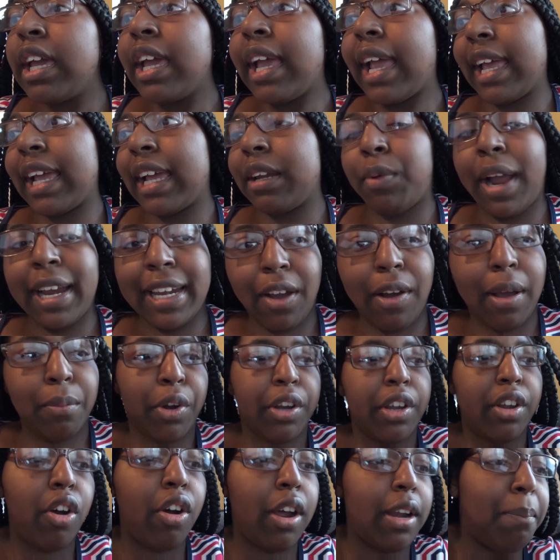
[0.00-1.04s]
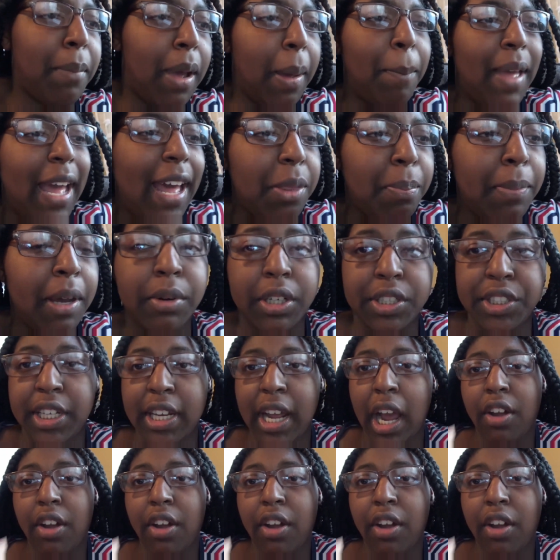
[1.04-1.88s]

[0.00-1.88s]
And right now I'm working on a math bell worksheet.